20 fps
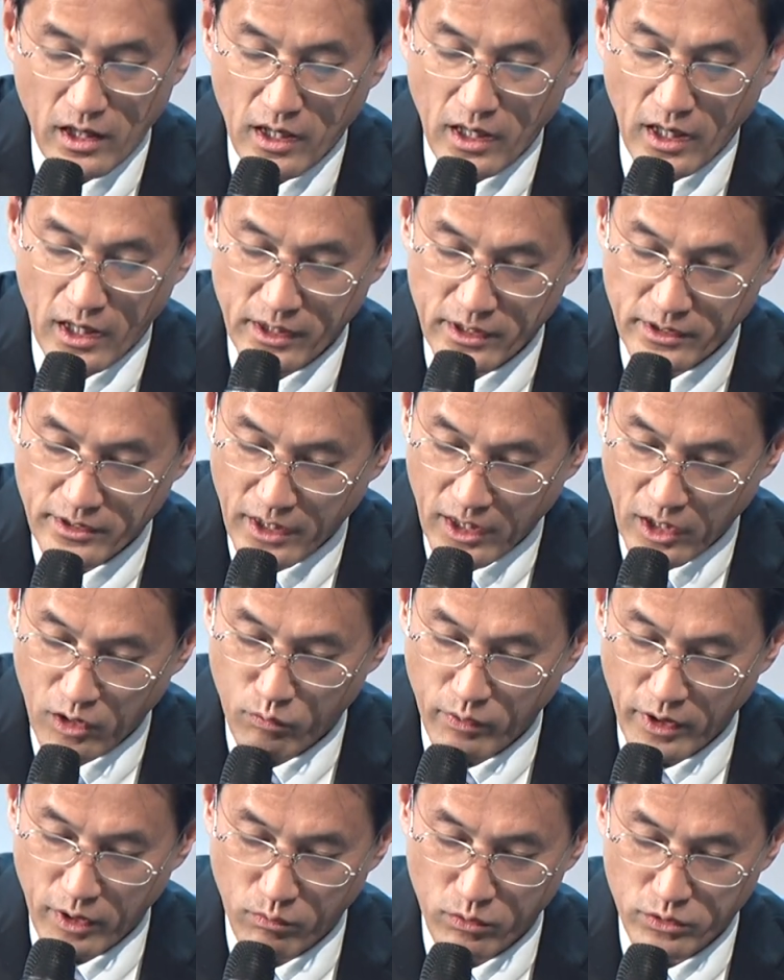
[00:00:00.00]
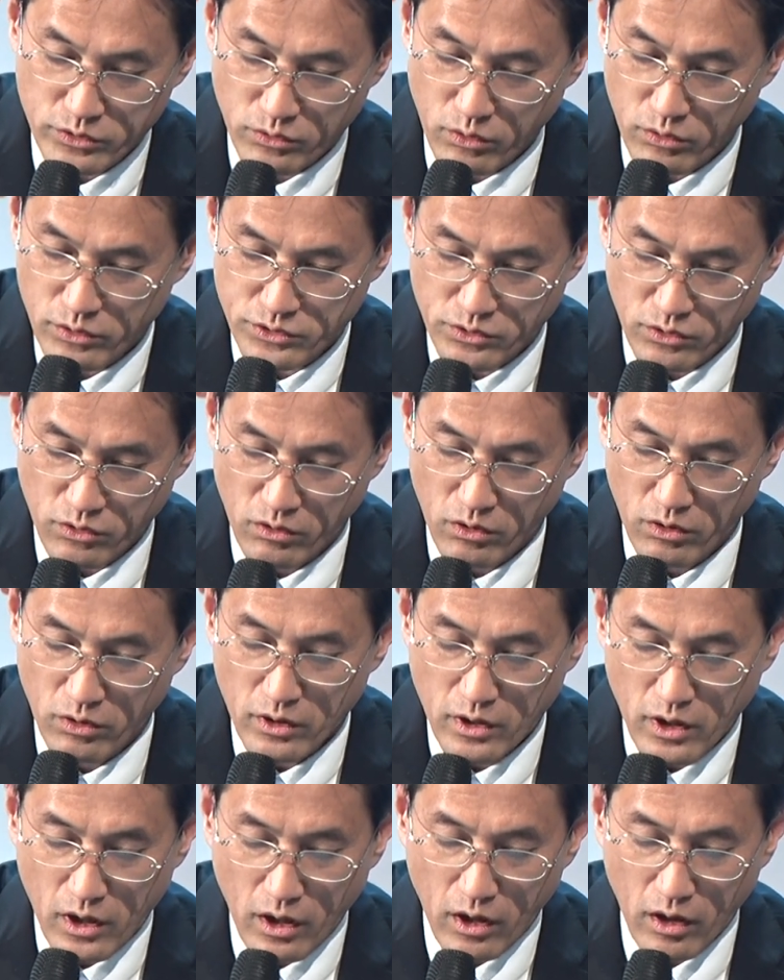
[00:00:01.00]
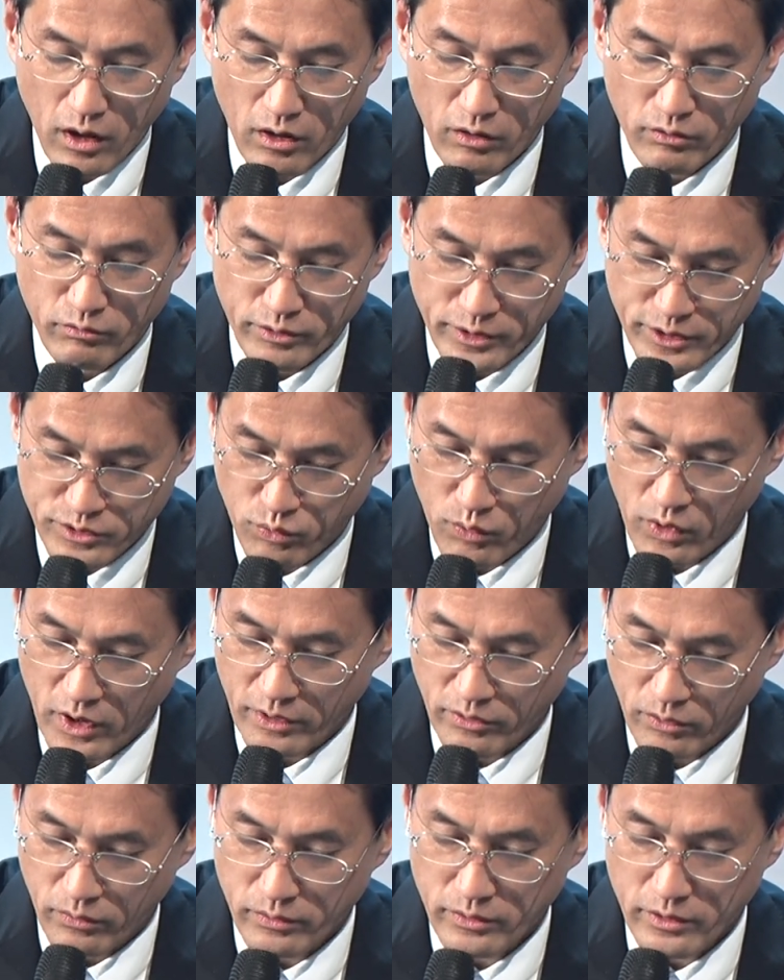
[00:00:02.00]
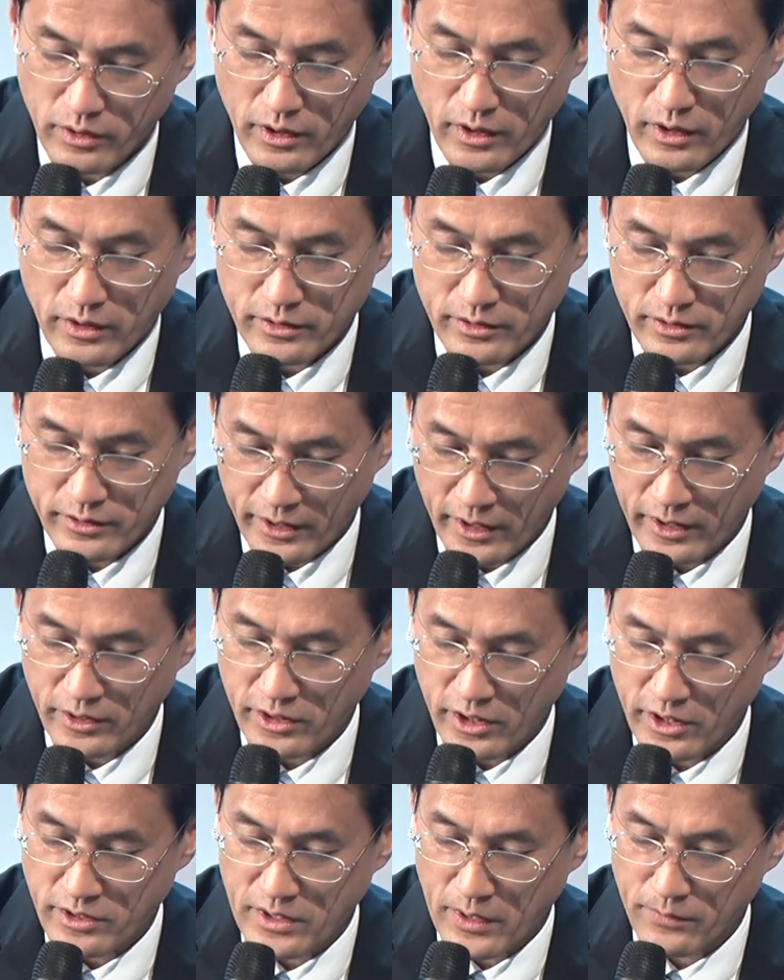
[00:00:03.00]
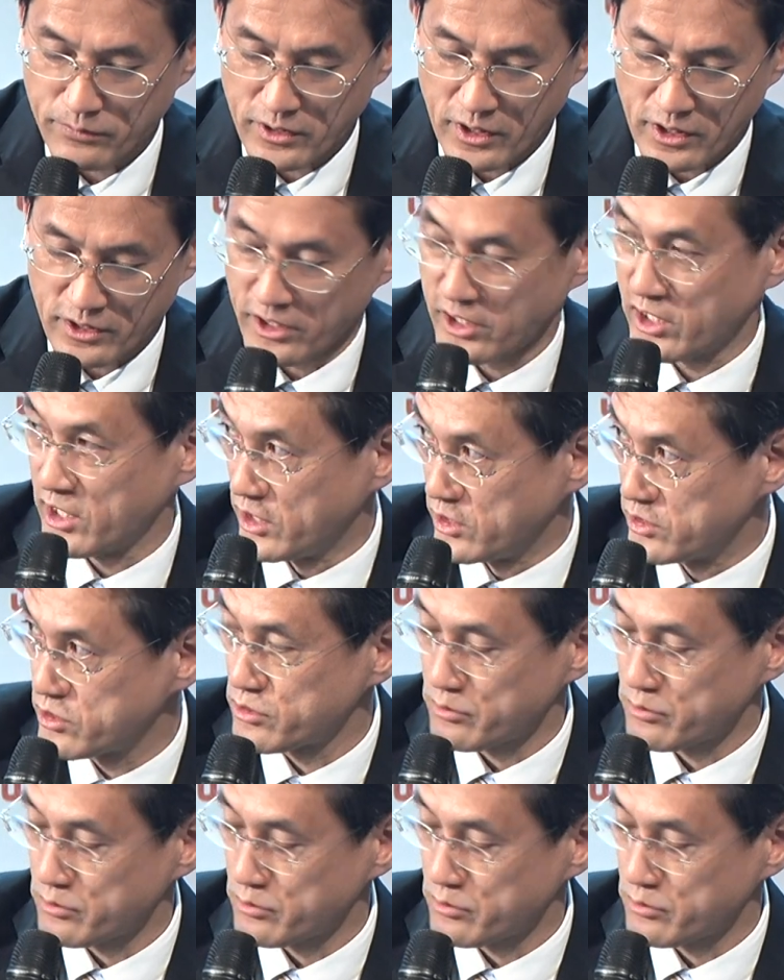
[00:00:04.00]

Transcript: Another runway was also restored 10 days after the hit.